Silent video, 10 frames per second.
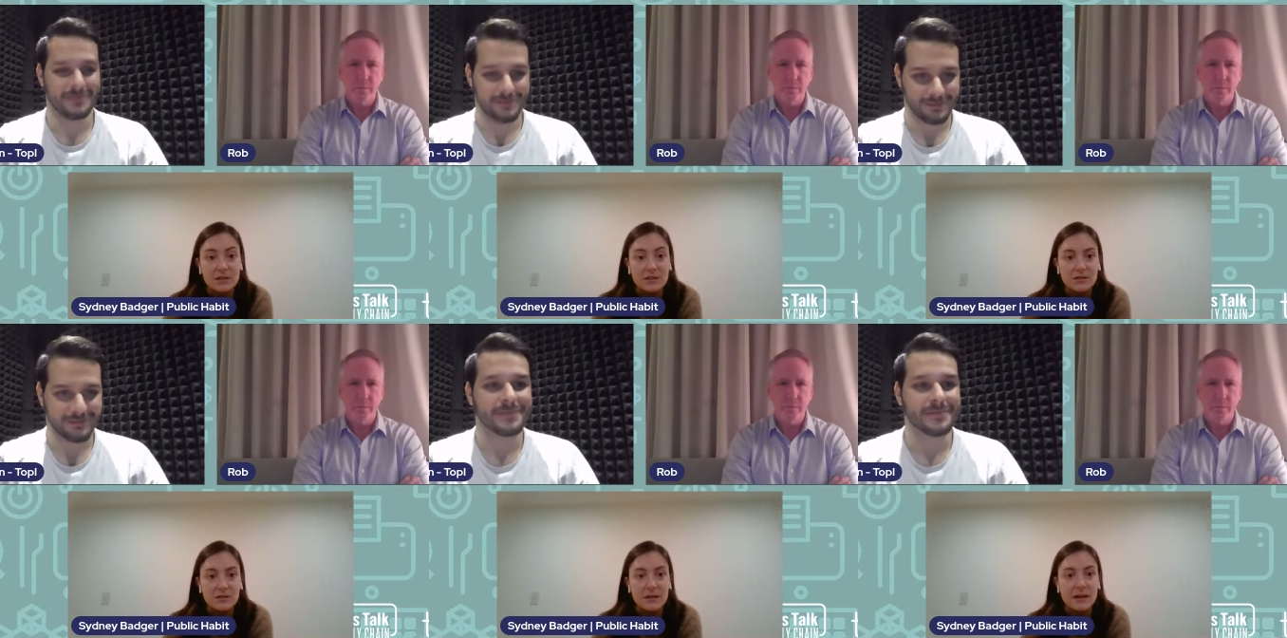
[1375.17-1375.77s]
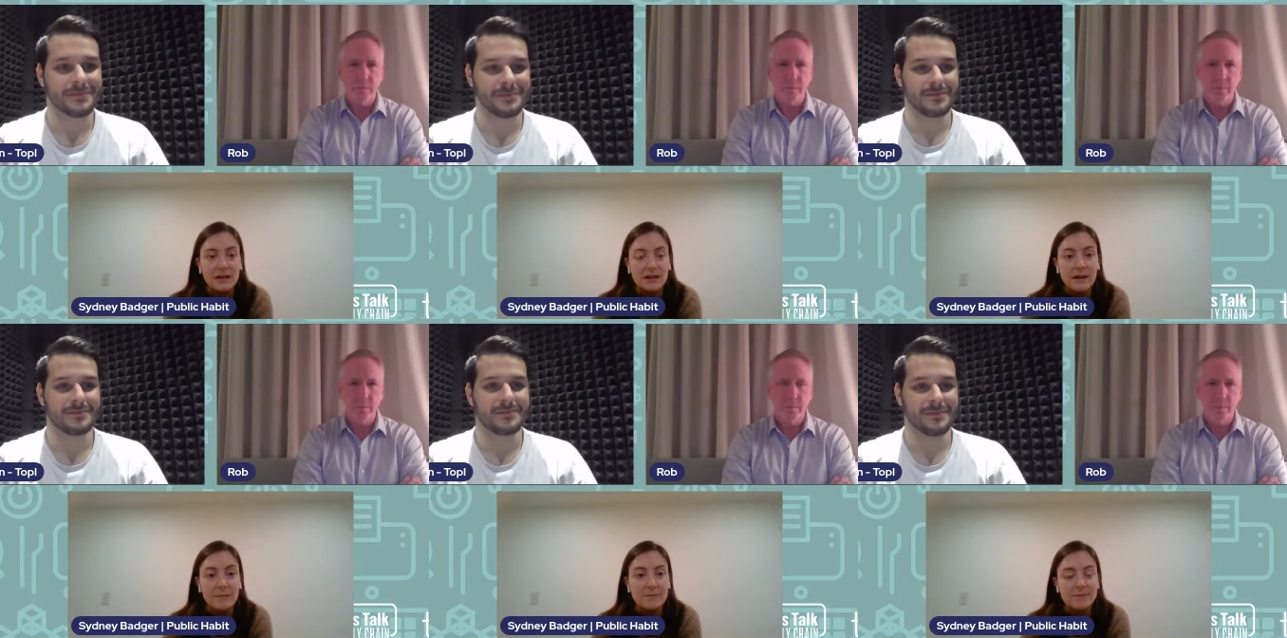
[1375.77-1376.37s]
Speaker 1: issues that,
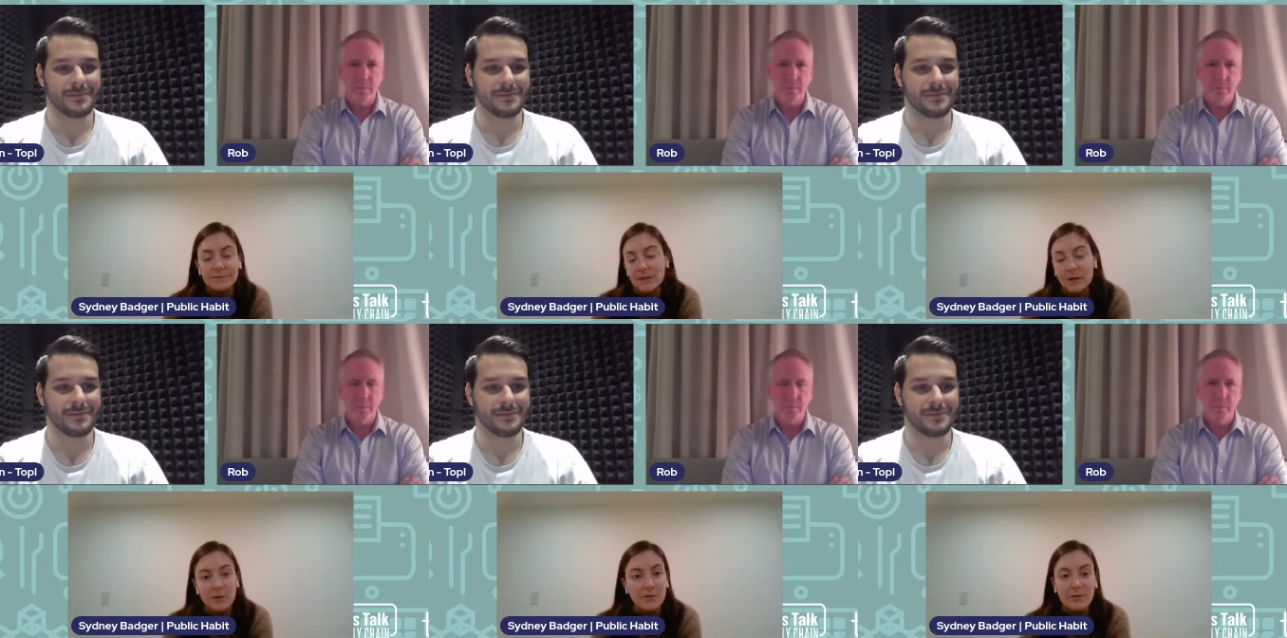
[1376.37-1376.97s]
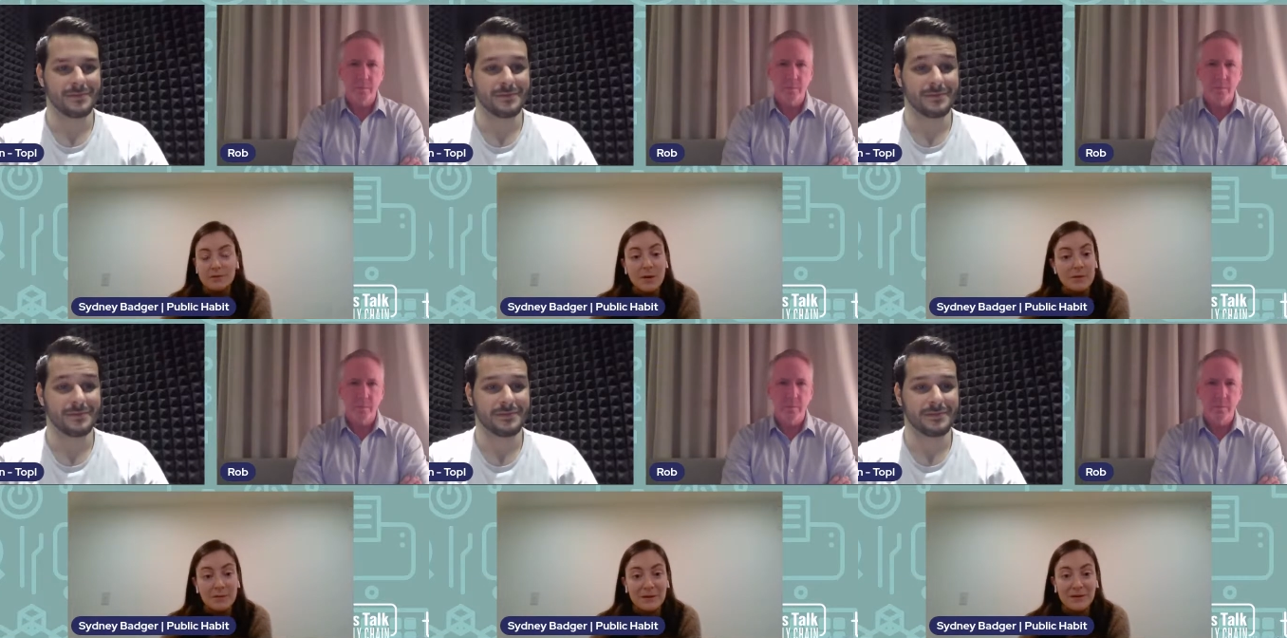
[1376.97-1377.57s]
you know, there's
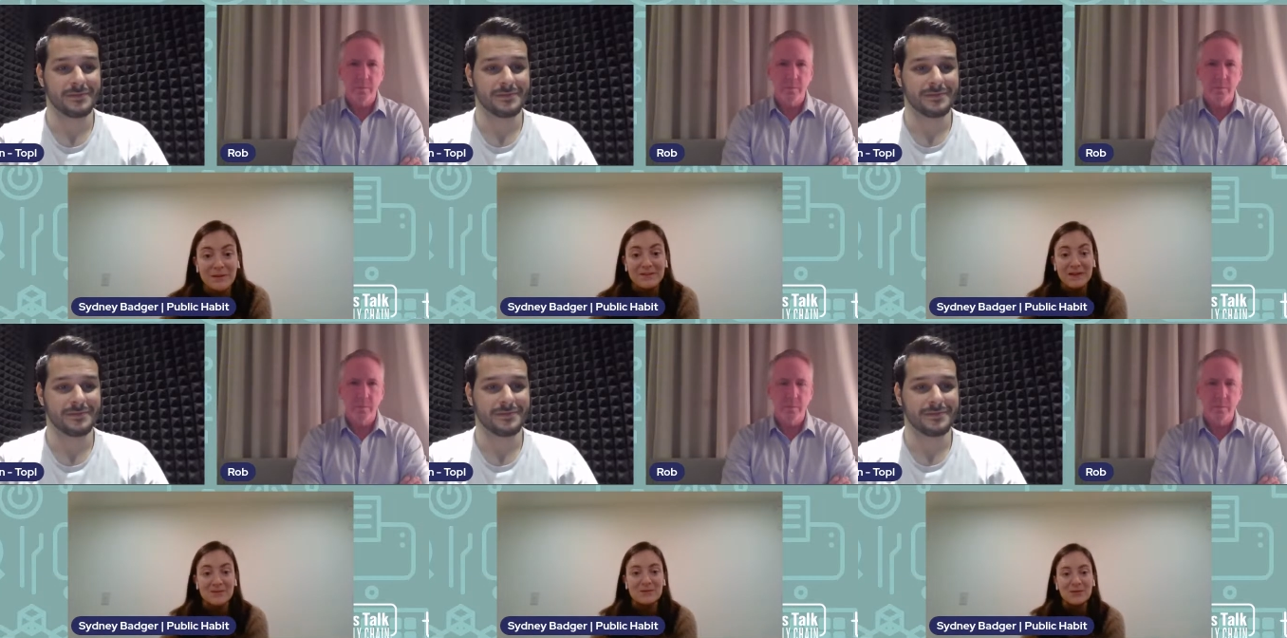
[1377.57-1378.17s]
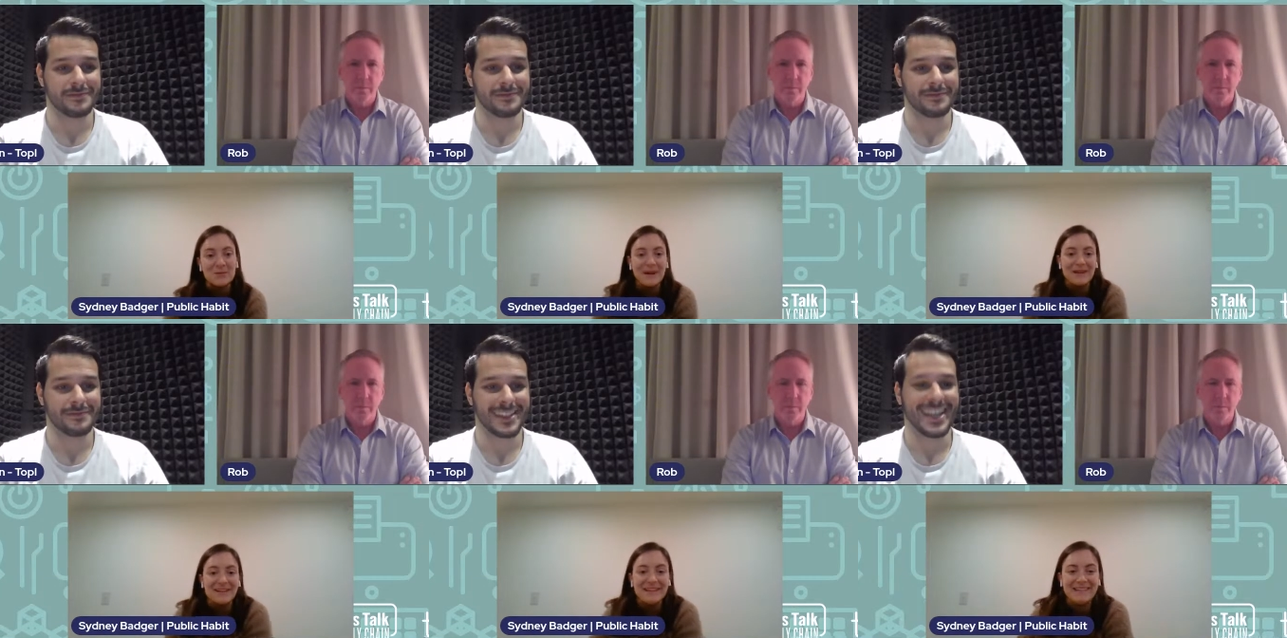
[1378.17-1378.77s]
probably not enough time to talk
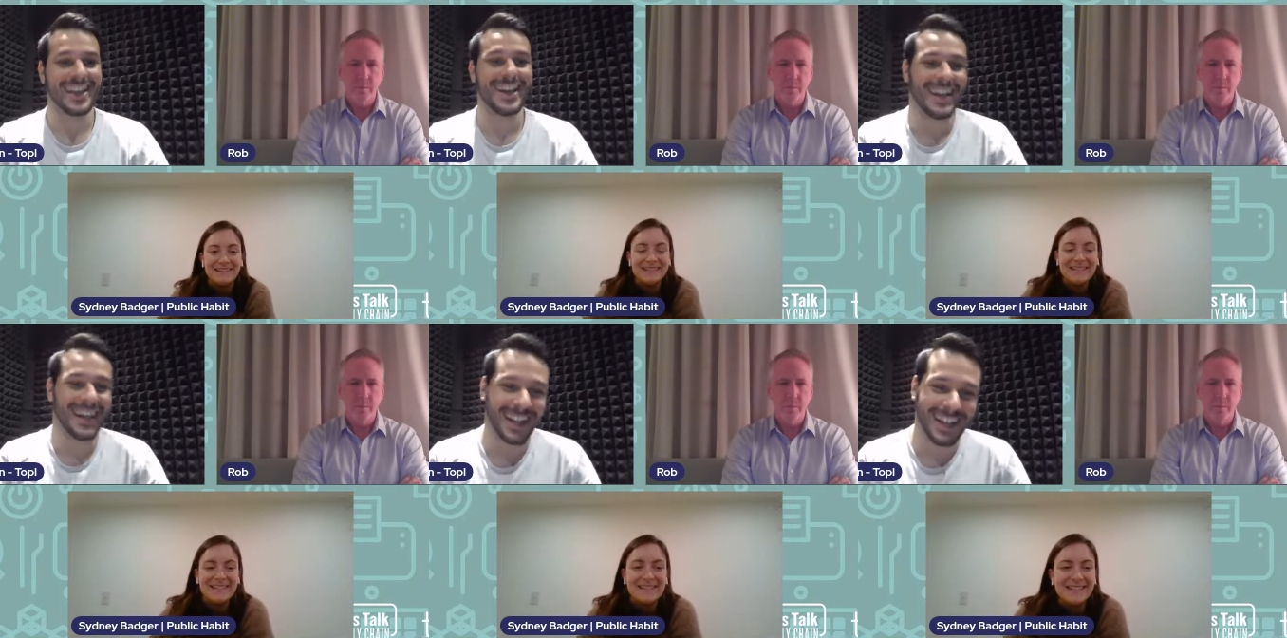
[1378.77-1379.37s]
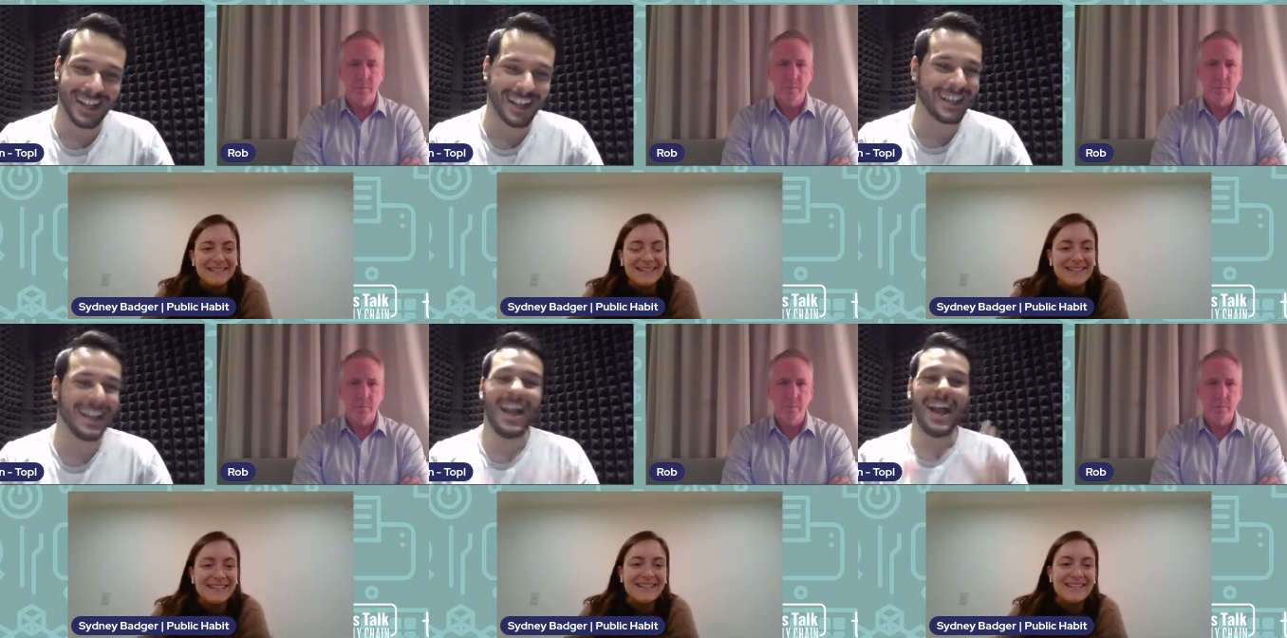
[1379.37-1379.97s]
about.
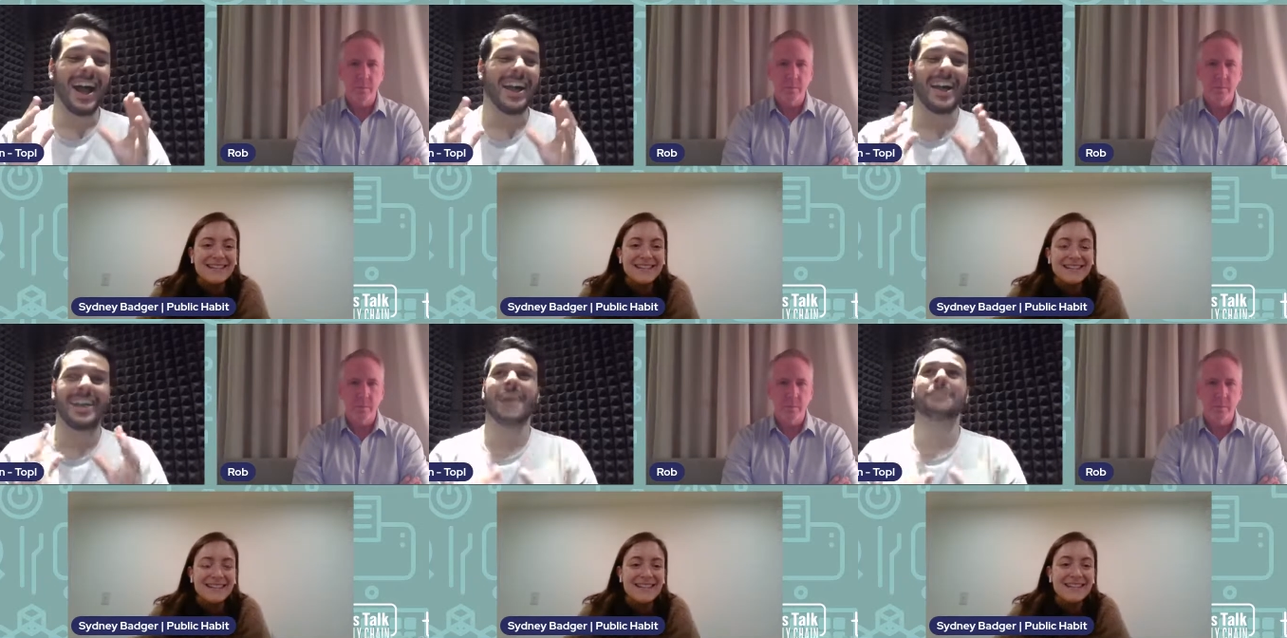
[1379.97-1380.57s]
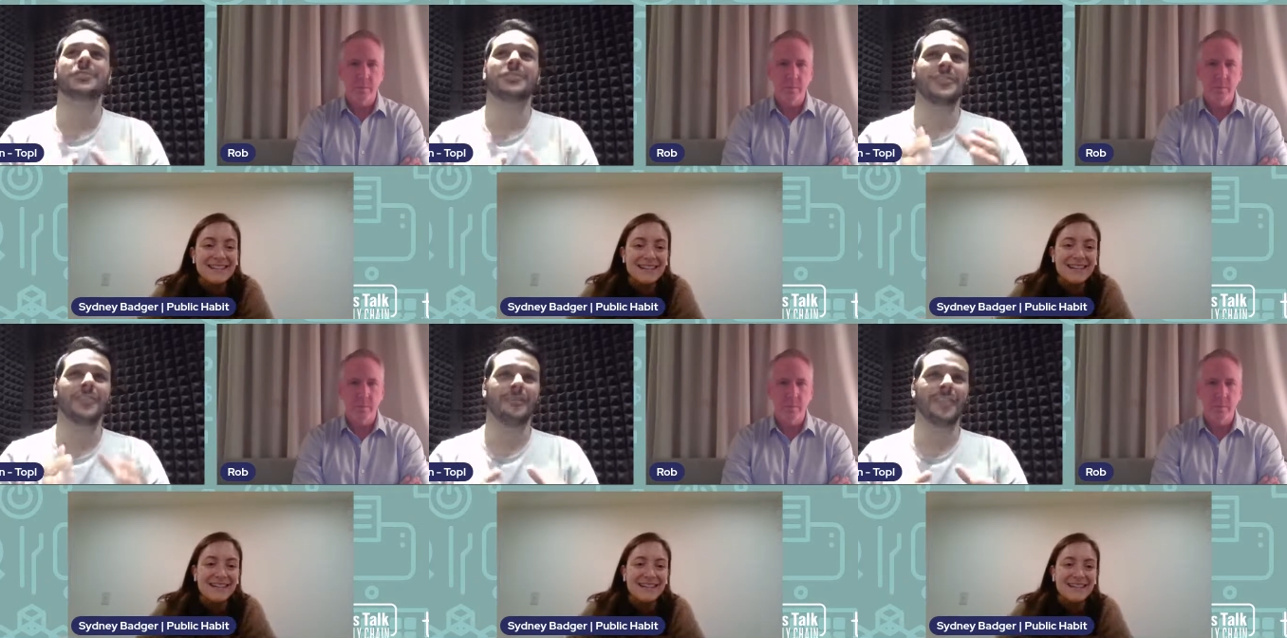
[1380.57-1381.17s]
Speaker 2: I absolutely love